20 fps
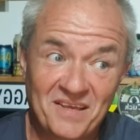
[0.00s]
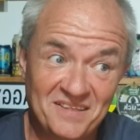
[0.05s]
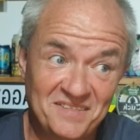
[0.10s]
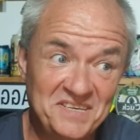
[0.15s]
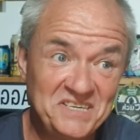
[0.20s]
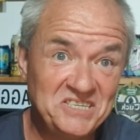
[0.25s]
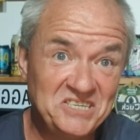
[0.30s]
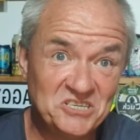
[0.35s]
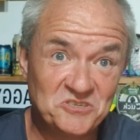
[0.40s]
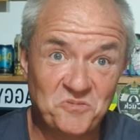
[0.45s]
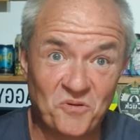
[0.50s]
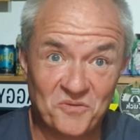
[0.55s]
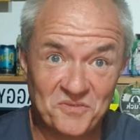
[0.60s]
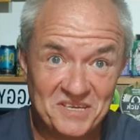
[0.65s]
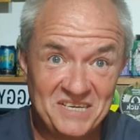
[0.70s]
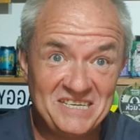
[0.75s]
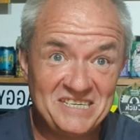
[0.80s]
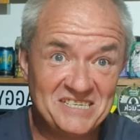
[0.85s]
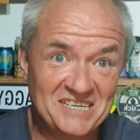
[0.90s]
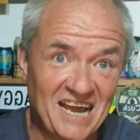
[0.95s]
This is what
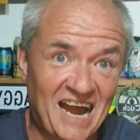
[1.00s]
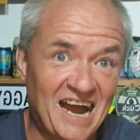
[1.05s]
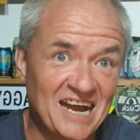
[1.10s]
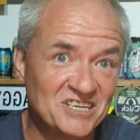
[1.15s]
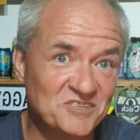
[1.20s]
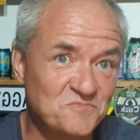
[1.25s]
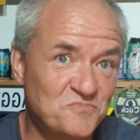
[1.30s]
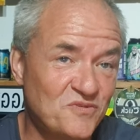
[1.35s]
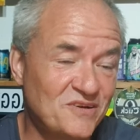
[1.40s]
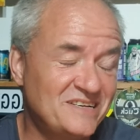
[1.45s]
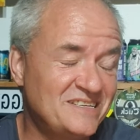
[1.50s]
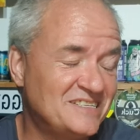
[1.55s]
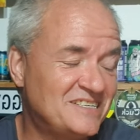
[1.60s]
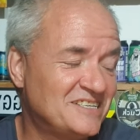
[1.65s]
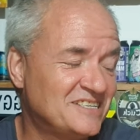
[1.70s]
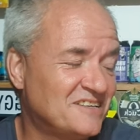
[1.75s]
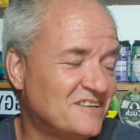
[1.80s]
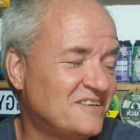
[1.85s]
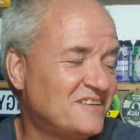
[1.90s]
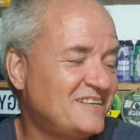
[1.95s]
these guys bring
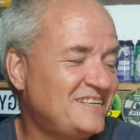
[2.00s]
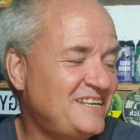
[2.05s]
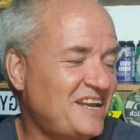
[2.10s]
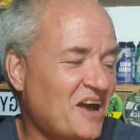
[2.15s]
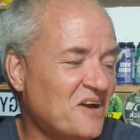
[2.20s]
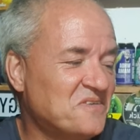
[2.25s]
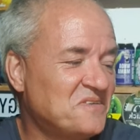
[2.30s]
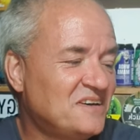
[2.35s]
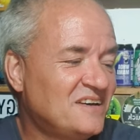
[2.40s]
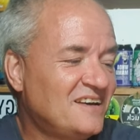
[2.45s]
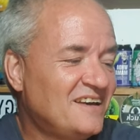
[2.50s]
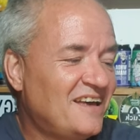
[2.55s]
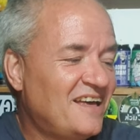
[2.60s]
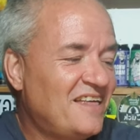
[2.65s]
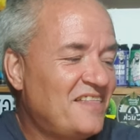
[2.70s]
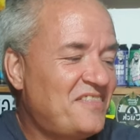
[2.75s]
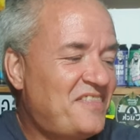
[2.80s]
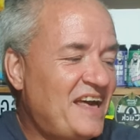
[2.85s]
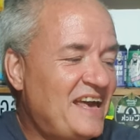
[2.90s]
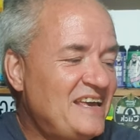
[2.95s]
to the, you know,
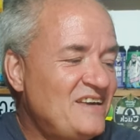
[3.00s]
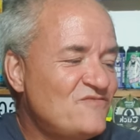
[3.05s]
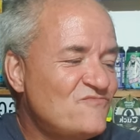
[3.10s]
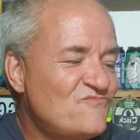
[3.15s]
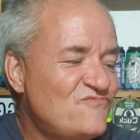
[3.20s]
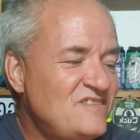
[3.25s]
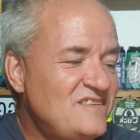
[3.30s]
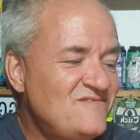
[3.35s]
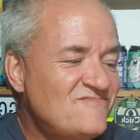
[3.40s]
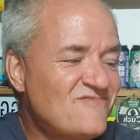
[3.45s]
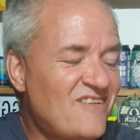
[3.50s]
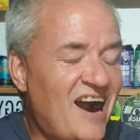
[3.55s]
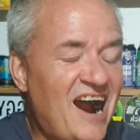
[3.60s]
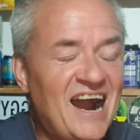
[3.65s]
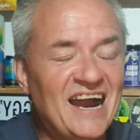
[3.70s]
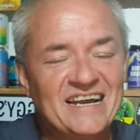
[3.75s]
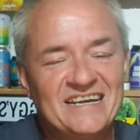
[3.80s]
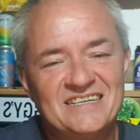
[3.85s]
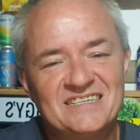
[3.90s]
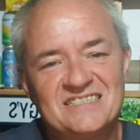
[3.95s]
they
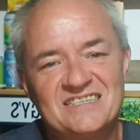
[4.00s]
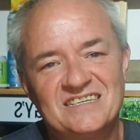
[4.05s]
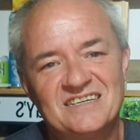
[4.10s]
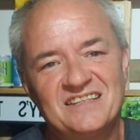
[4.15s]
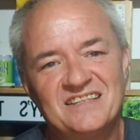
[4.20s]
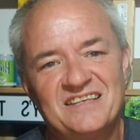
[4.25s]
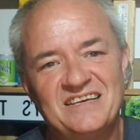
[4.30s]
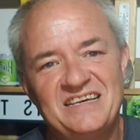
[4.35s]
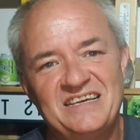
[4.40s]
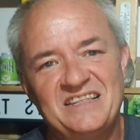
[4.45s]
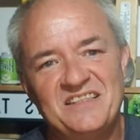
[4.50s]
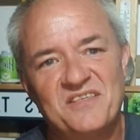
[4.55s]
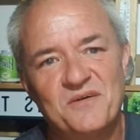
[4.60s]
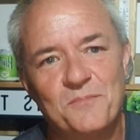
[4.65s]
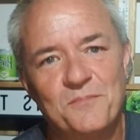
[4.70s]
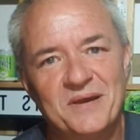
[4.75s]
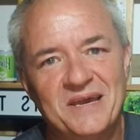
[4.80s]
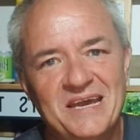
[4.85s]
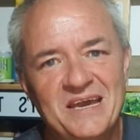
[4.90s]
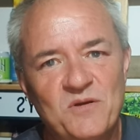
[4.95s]
rewrite the, the
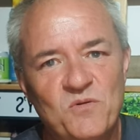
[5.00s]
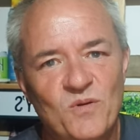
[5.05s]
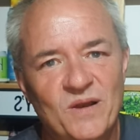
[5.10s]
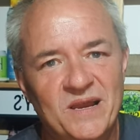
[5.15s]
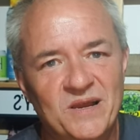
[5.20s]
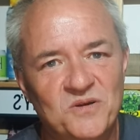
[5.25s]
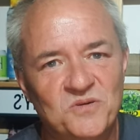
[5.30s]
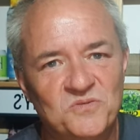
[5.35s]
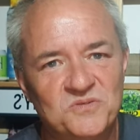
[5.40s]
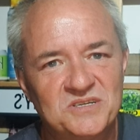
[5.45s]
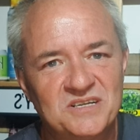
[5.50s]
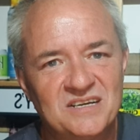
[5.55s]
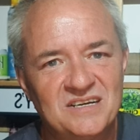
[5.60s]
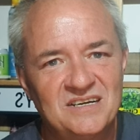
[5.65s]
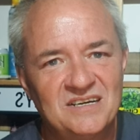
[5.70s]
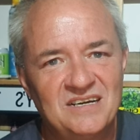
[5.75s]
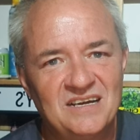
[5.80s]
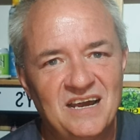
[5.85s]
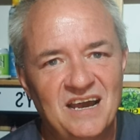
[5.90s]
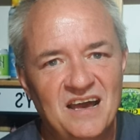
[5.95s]
beer world
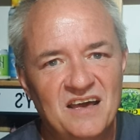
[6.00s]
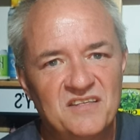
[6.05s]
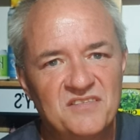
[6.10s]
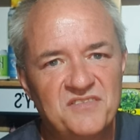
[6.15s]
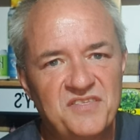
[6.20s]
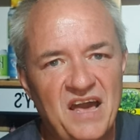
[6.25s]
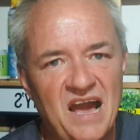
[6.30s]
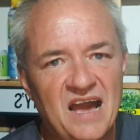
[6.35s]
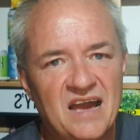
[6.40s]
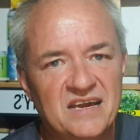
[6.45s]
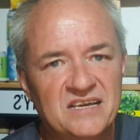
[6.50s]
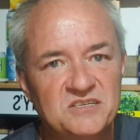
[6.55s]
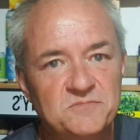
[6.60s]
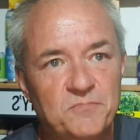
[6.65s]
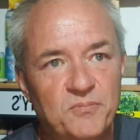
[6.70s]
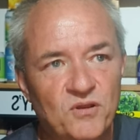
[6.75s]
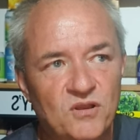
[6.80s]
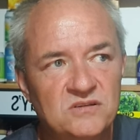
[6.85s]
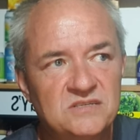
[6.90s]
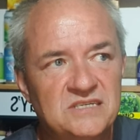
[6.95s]
and that is
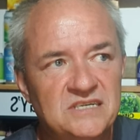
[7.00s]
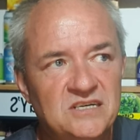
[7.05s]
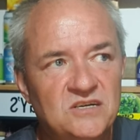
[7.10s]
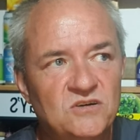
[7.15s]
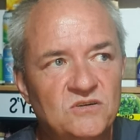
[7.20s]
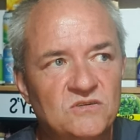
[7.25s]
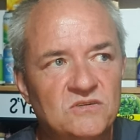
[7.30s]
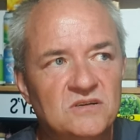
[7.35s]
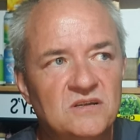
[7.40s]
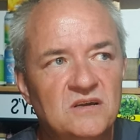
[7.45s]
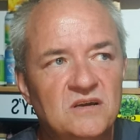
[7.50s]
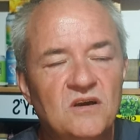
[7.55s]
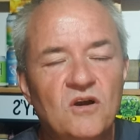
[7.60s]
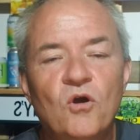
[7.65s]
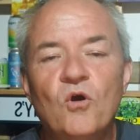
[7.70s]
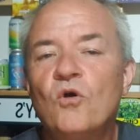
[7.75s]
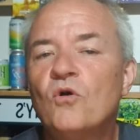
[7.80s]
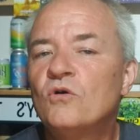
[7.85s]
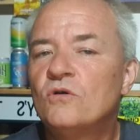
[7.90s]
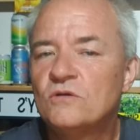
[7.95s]
bloody good.
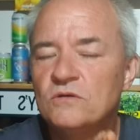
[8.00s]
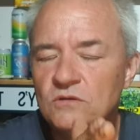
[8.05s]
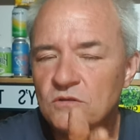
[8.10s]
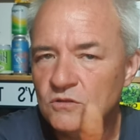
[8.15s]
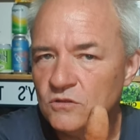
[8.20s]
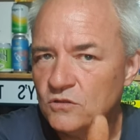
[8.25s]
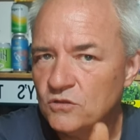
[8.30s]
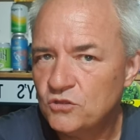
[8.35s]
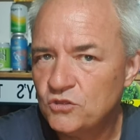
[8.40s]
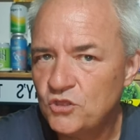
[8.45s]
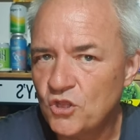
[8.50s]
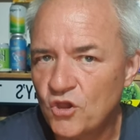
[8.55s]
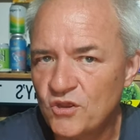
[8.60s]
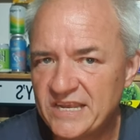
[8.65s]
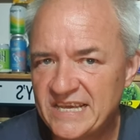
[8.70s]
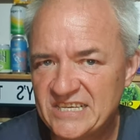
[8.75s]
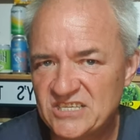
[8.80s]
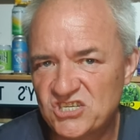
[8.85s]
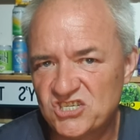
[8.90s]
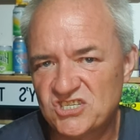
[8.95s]
No
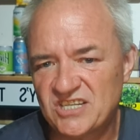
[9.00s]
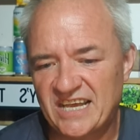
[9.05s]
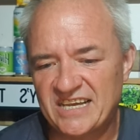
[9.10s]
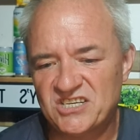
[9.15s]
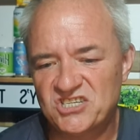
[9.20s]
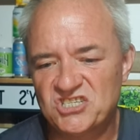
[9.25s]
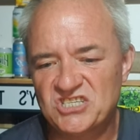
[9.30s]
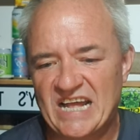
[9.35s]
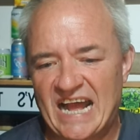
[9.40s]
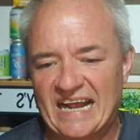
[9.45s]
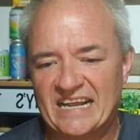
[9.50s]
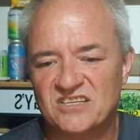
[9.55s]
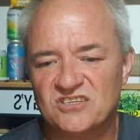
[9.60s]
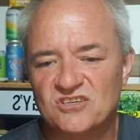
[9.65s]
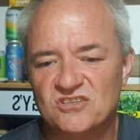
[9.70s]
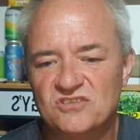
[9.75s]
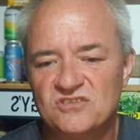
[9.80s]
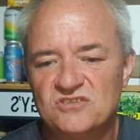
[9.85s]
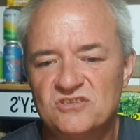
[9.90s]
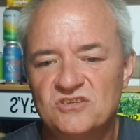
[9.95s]
need to stay
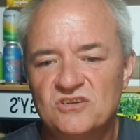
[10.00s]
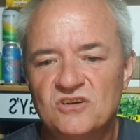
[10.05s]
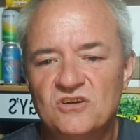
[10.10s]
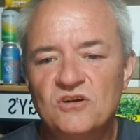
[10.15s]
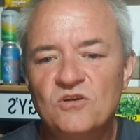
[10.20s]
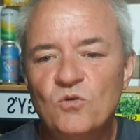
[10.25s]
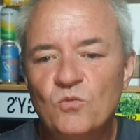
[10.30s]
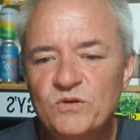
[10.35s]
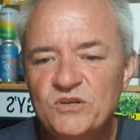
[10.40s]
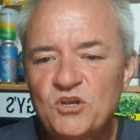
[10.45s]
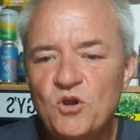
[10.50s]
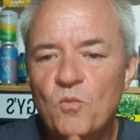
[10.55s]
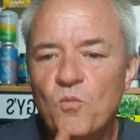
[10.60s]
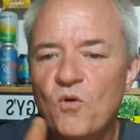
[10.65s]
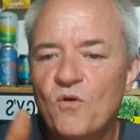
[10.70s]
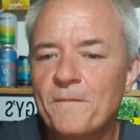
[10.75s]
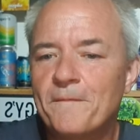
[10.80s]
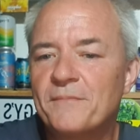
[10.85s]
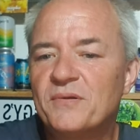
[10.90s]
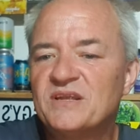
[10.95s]
stagnant. We don't
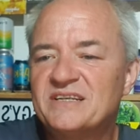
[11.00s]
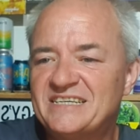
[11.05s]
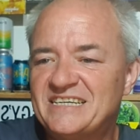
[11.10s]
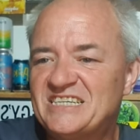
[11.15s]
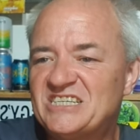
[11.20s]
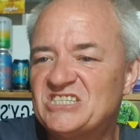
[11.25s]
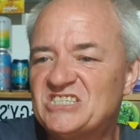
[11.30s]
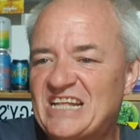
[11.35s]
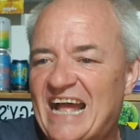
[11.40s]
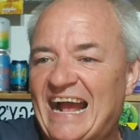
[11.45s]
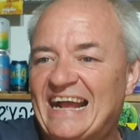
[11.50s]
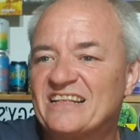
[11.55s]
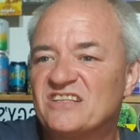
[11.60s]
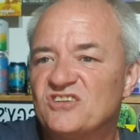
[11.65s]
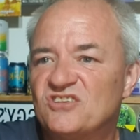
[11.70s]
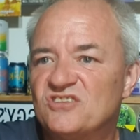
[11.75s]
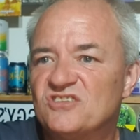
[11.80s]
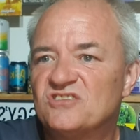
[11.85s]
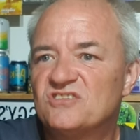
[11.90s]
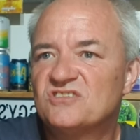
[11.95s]
want bloody
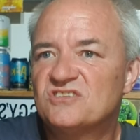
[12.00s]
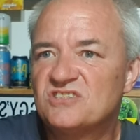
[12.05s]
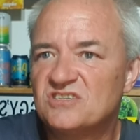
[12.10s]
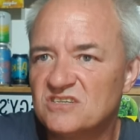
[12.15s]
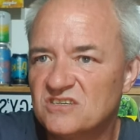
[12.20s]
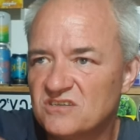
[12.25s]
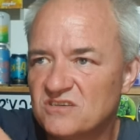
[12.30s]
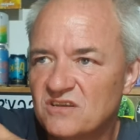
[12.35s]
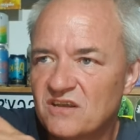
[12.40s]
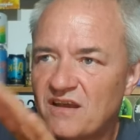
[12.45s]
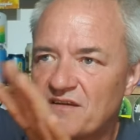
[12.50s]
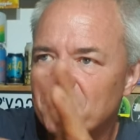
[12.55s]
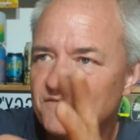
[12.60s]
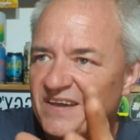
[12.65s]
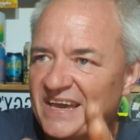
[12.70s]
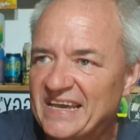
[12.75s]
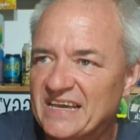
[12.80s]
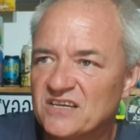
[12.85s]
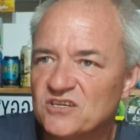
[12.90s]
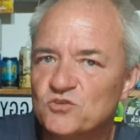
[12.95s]
stagnant
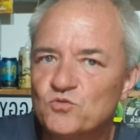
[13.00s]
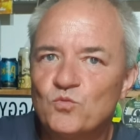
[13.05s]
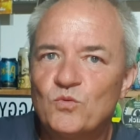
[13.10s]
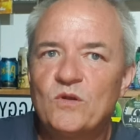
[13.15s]
things.